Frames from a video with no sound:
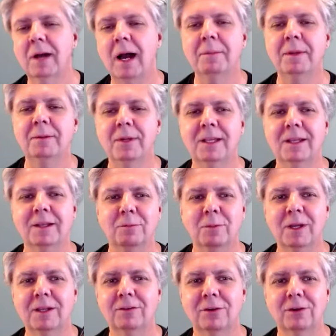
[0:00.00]
I mean, we could we
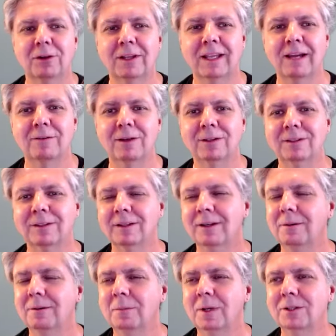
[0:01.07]
could certainly have a,
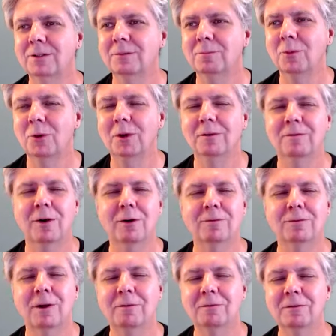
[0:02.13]
a much more
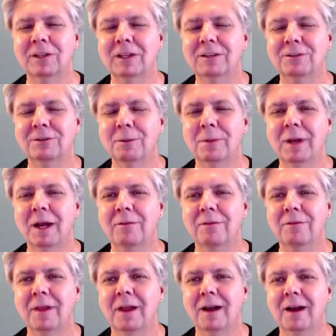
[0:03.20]
involved conversation about
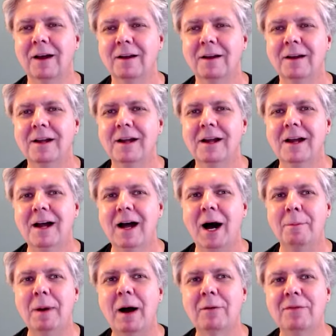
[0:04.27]
uh,
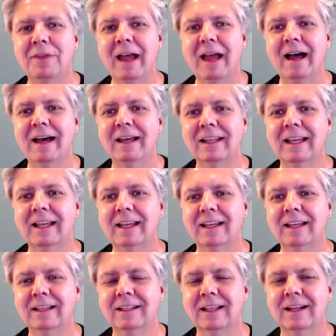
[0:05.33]
about that,
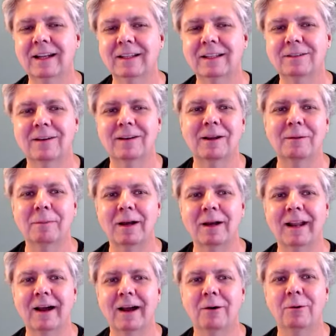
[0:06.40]
and and I could talk about
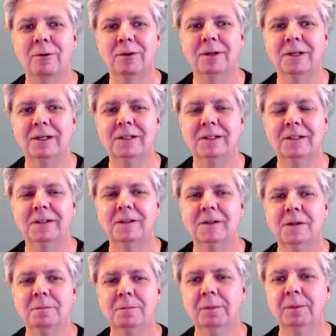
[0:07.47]
how
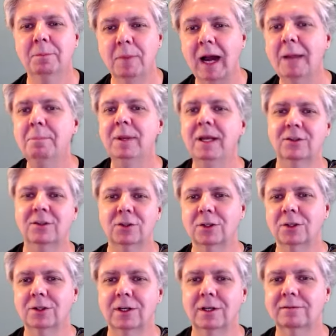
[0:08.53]
maybe my
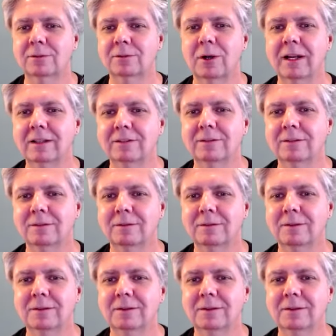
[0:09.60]
picture of Christ